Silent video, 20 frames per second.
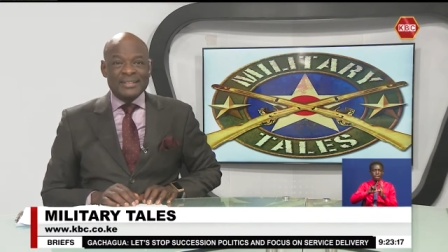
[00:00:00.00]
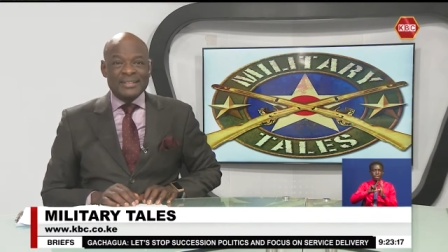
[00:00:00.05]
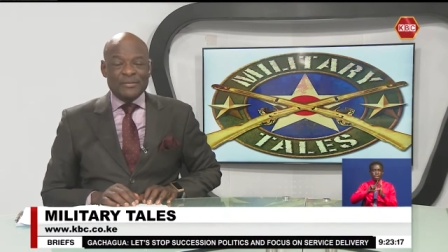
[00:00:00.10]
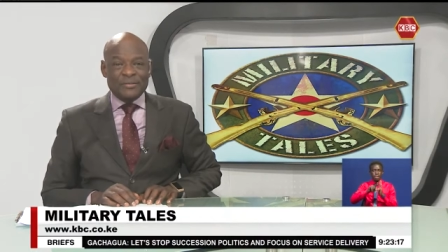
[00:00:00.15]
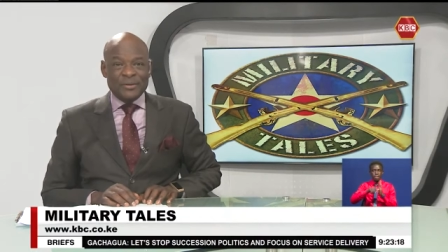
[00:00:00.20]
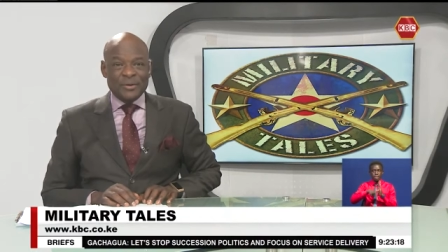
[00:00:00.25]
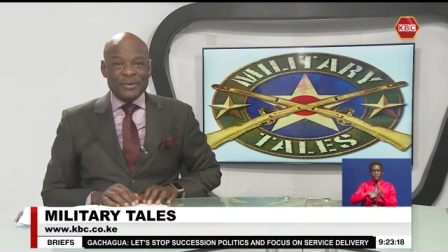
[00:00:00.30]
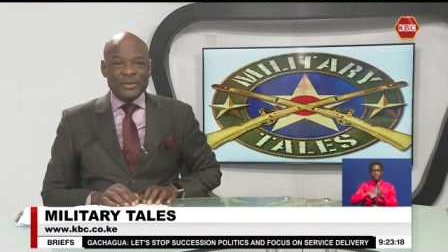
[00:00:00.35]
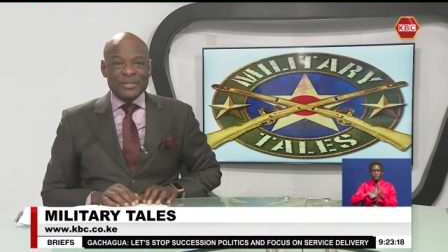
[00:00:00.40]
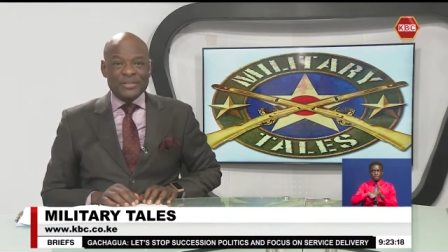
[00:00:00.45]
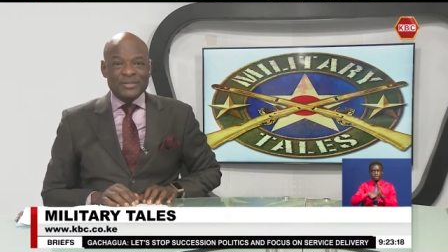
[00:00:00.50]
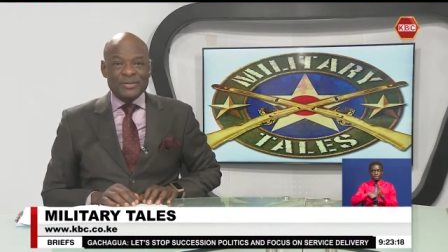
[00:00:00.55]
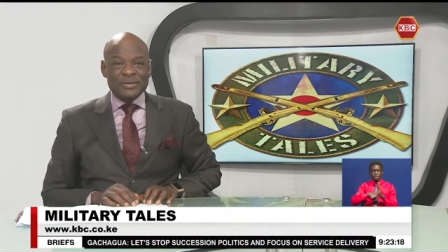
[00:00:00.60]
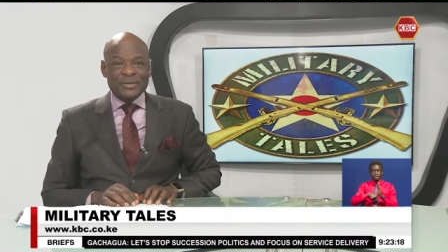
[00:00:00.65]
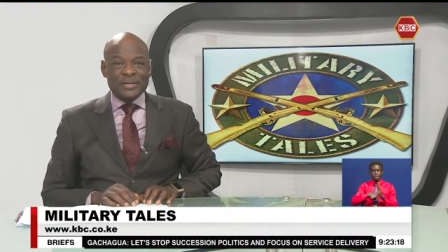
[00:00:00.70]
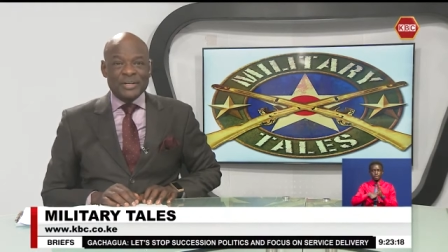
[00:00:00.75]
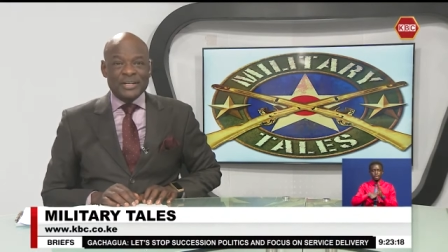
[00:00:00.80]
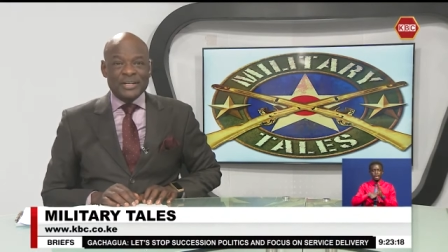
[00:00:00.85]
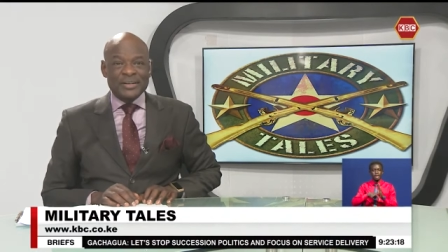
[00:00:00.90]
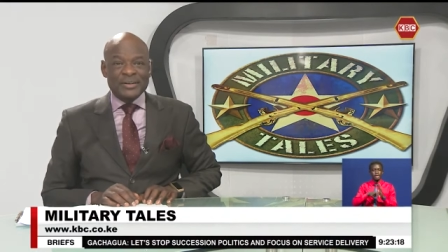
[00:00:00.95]
the following
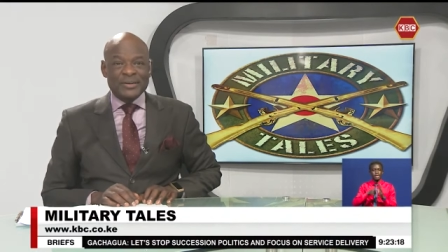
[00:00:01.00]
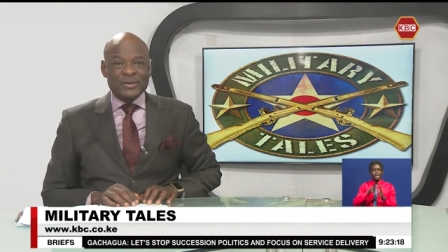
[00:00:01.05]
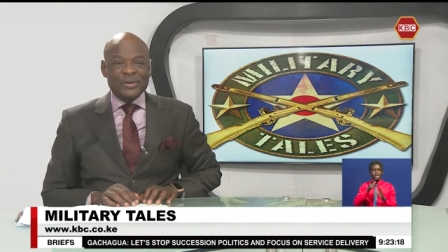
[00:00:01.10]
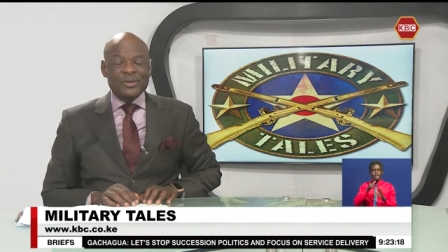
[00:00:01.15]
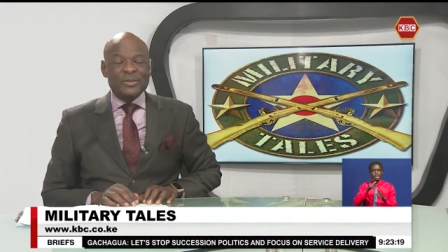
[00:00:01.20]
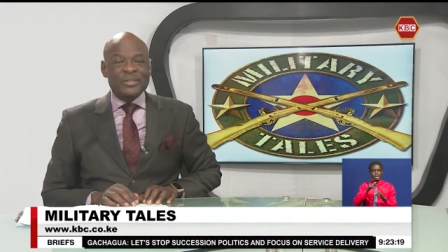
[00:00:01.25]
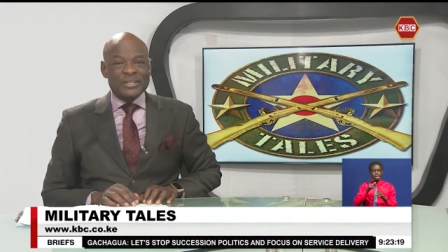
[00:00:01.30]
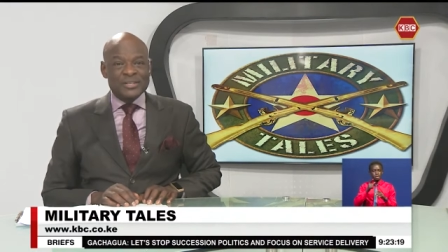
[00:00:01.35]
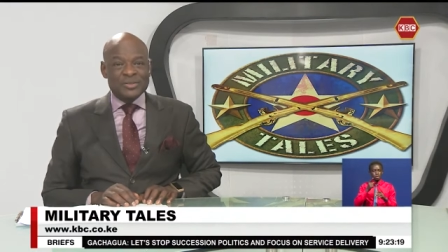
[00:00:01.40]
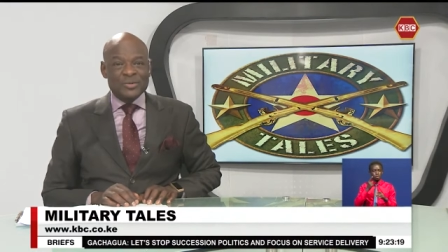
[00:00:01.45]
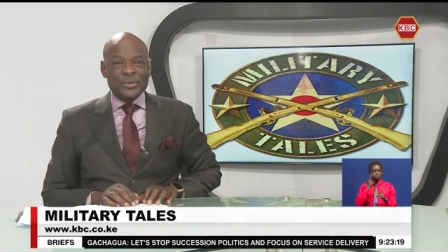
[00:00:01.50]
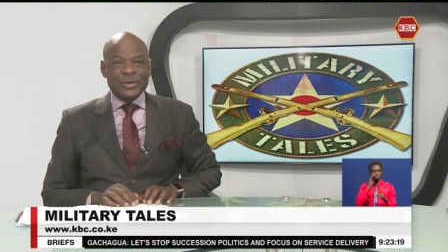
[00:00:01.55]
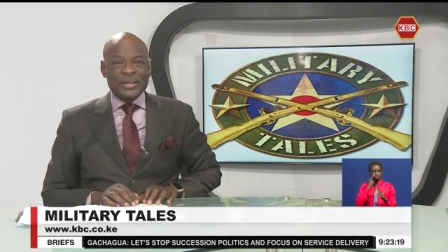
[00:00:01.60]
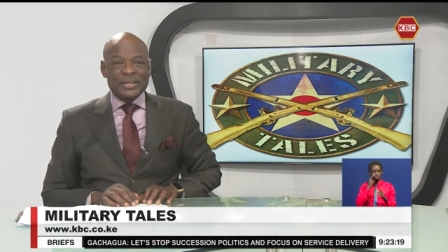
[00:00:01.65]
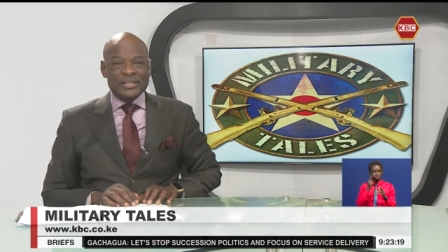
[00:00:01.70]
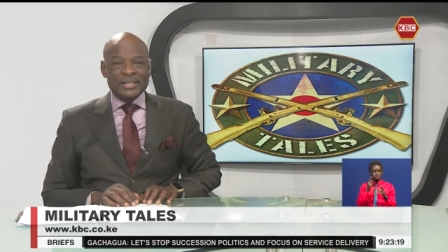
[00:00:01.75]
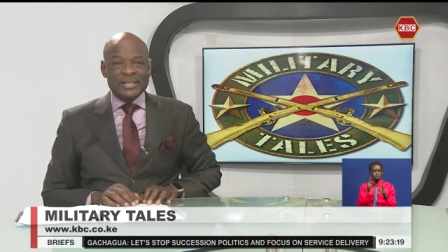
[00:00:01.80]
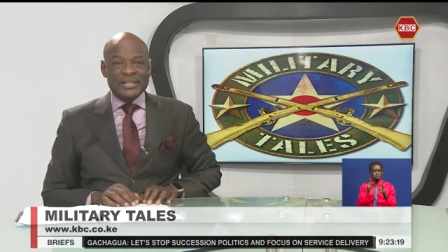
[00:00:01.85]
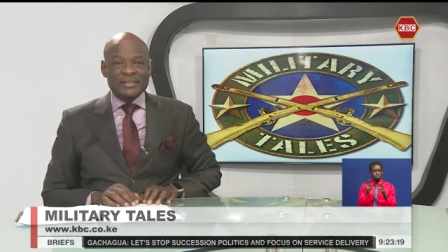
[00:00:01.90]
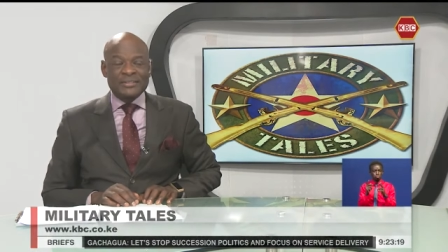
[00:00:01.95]
story on this
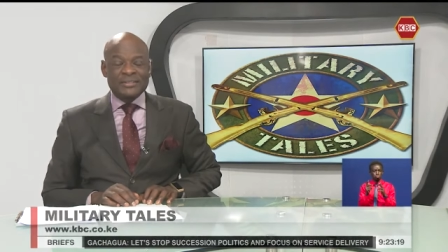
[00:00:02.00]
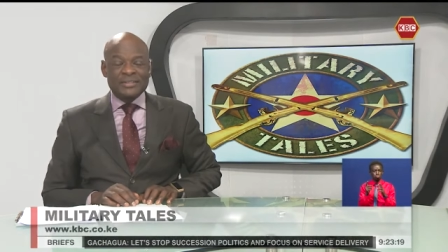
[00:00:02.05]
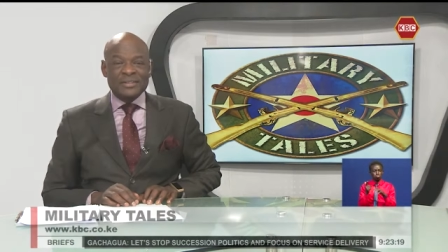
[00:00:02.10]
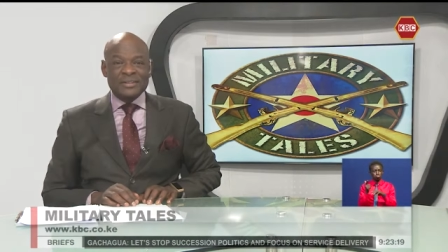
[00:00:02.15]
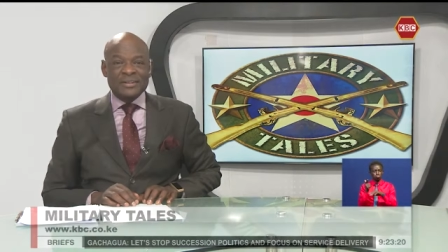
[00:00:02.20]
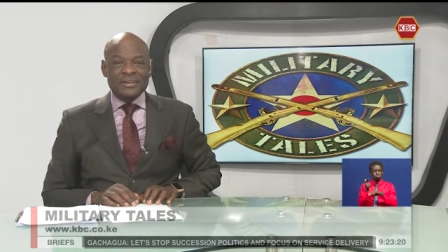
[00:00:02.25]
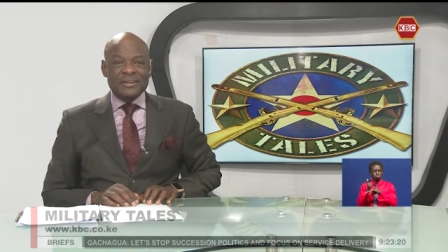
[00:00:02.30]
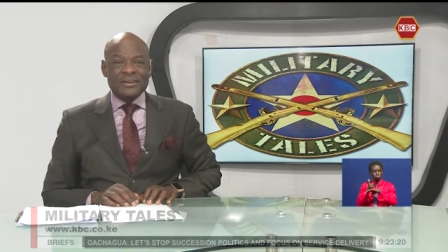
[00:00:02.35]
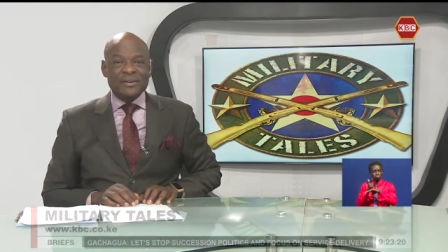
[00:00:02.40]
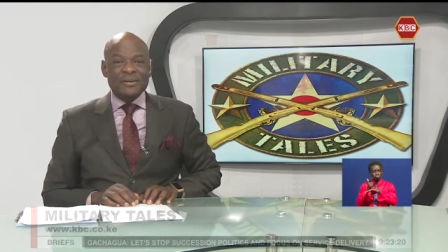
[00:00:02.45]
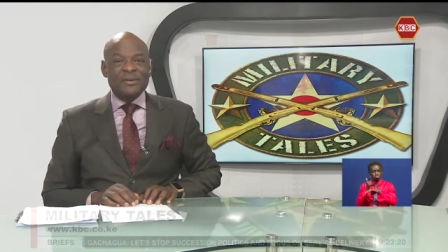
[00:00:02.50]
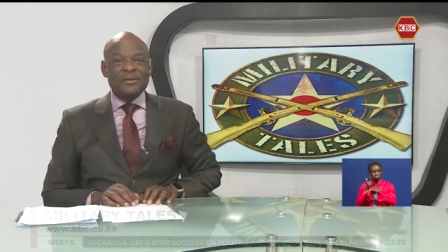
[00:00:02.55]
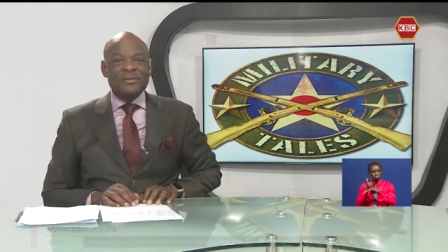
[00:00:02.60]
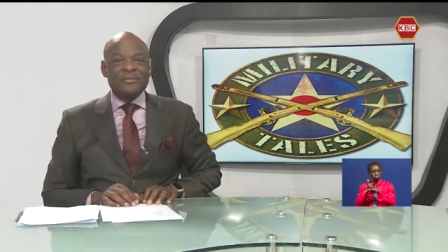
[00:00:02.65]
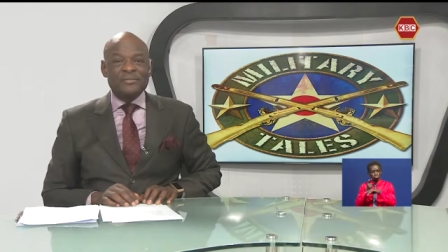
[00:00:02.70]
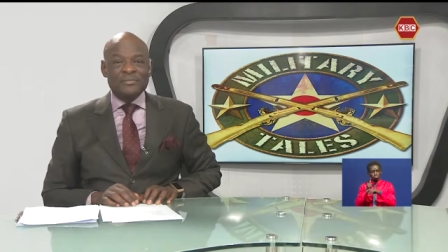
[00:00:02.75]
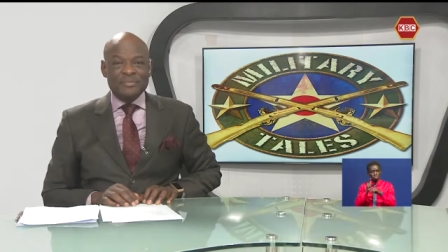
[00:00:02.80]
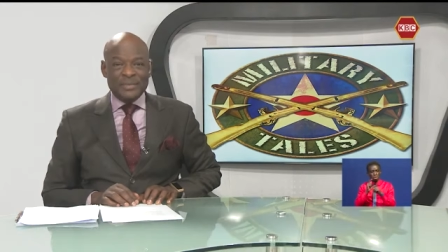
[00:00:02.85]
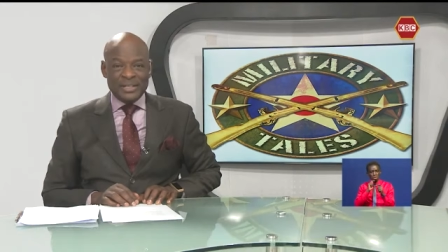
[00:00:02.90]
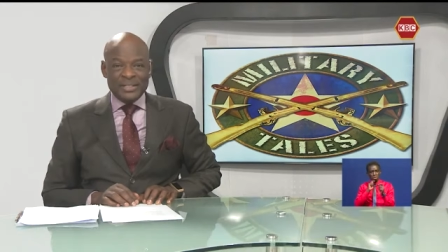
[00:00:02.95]
week's edition
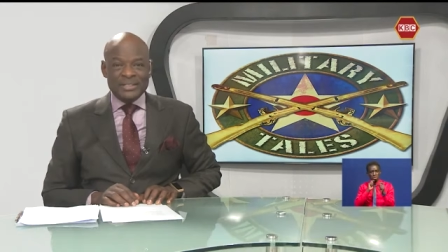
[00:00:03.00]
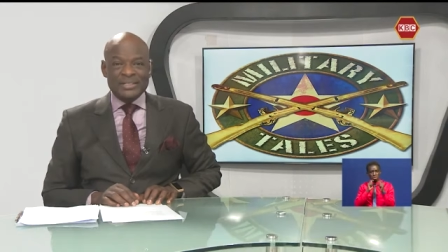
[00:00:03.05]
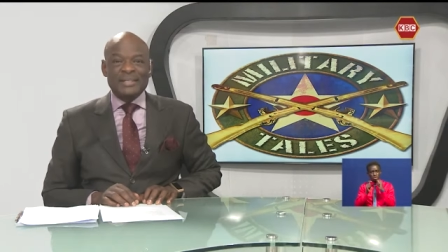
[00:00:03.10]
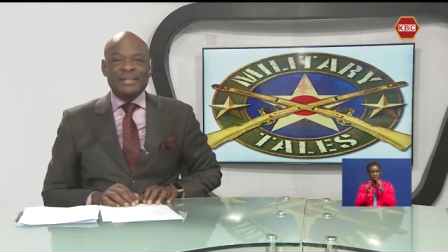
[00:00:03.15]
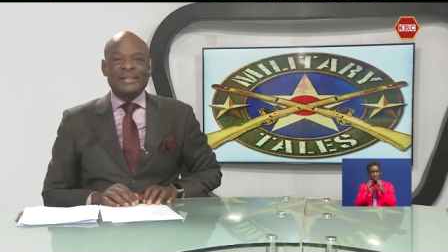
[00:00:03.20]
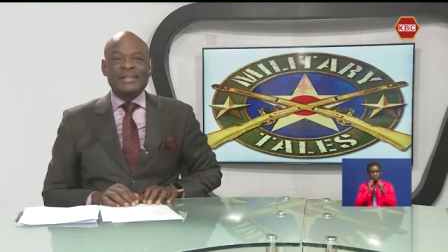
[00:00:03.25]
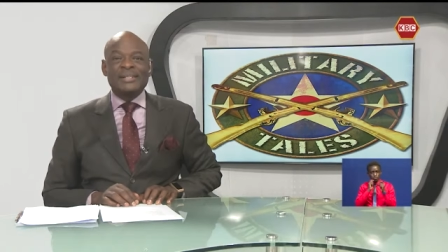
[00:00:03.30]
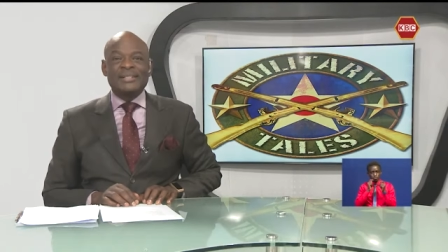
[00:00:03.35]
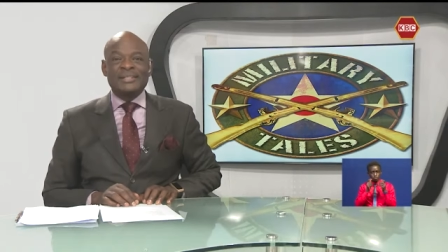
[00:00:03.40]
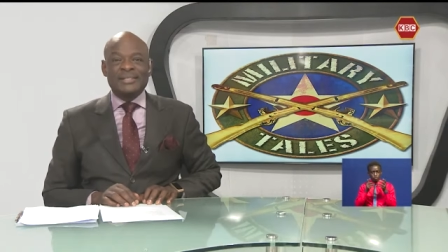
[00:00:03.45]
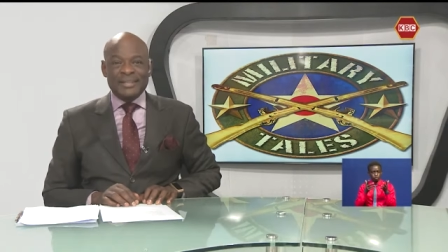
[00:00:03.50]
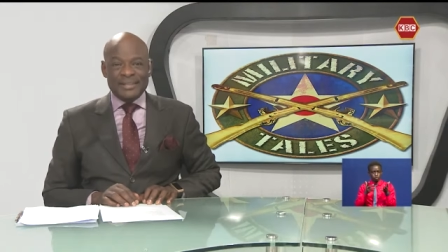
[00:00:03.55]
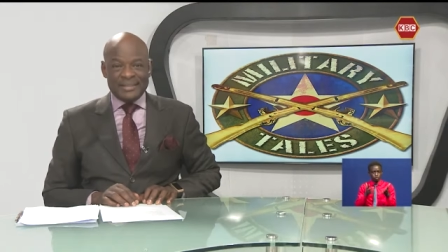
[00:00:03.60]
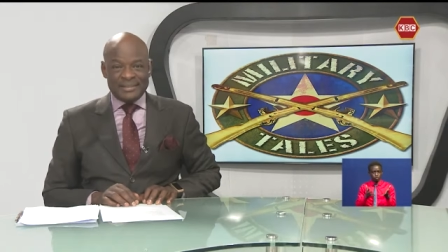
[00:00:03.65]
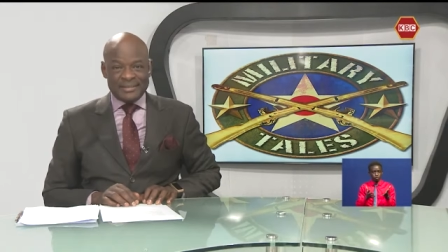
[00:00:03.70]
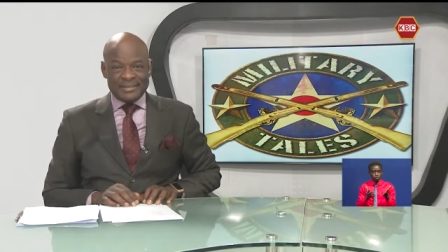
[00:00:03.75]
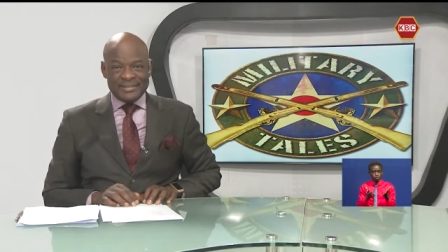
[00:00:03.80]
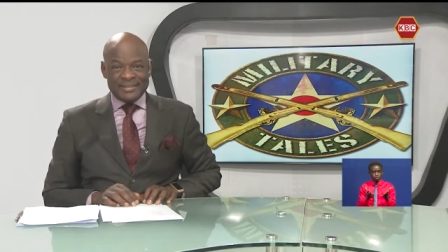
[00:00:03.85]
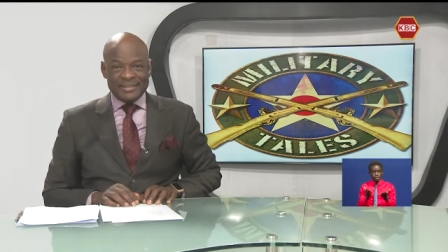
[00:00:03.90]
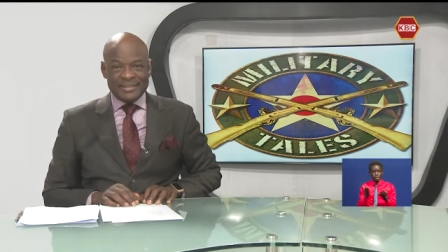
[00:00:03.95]
of Military Tales.